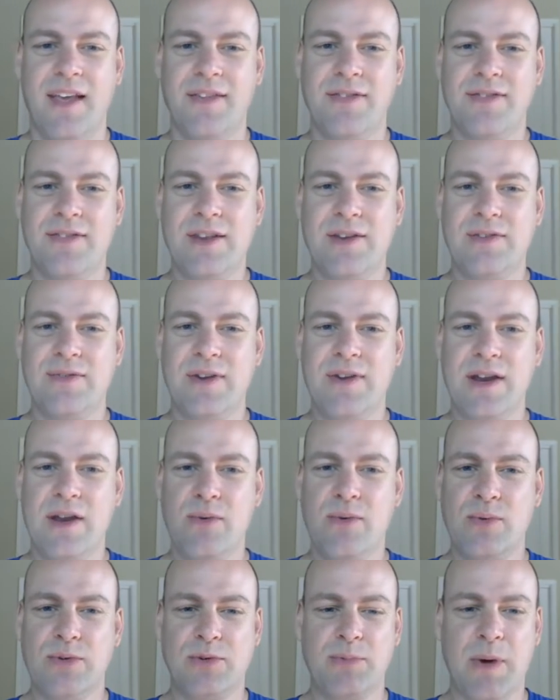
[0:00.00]
This video
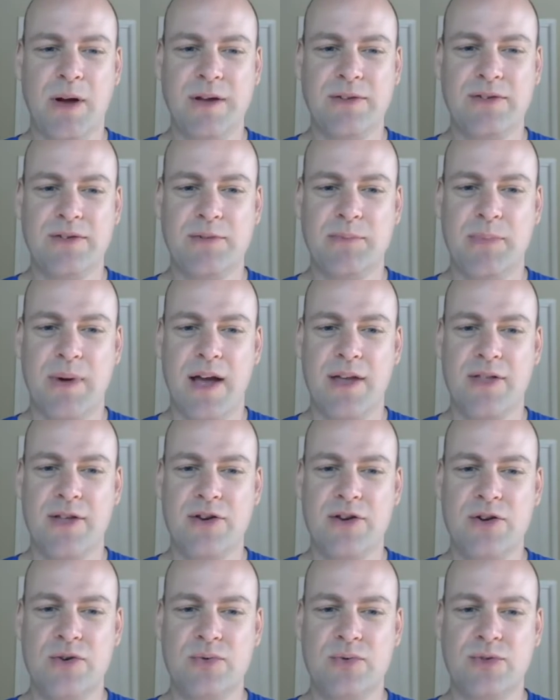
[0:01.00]
was sponsored by the
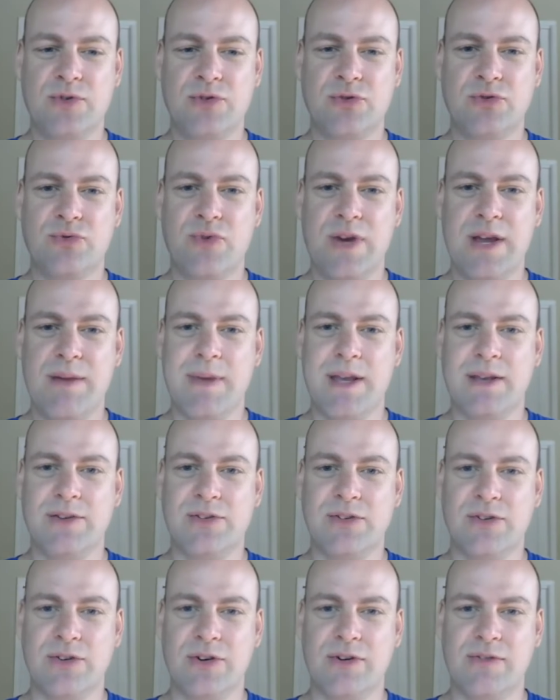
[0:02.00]
new streaming
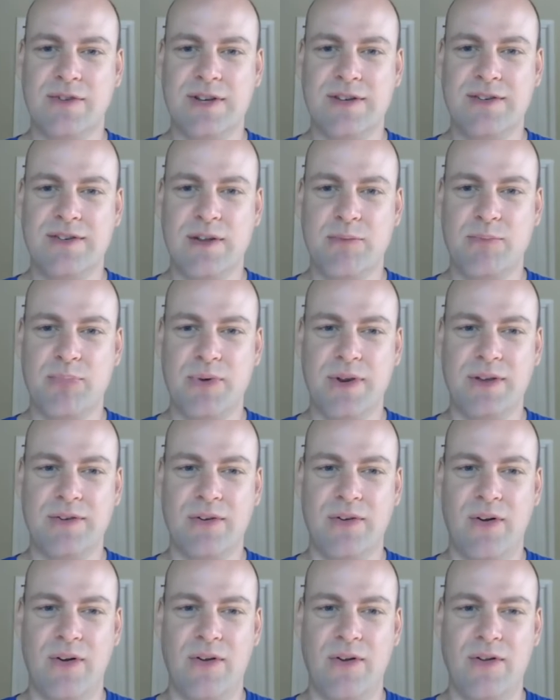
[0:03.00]
service that brings
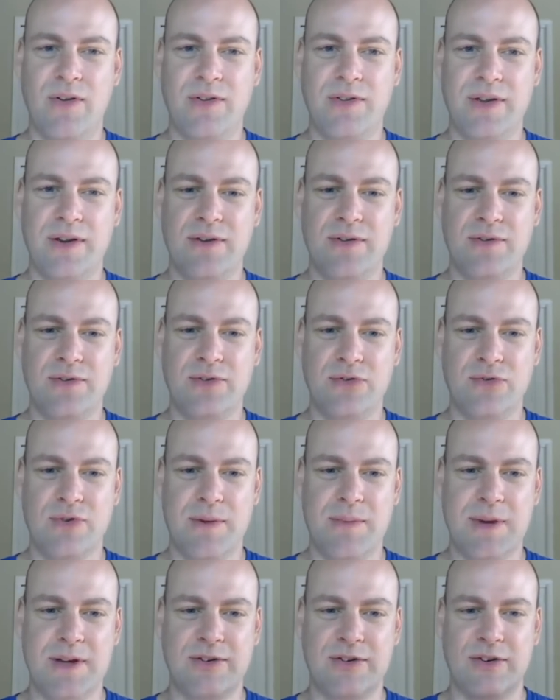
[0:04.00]
all the other
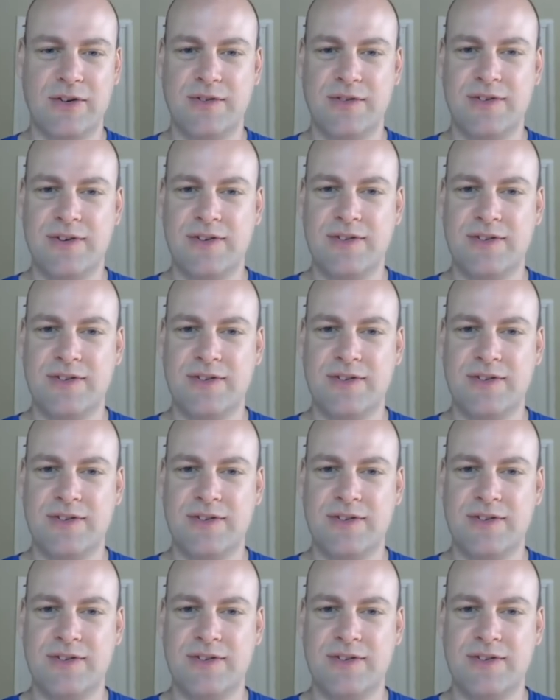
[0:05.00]
streaming services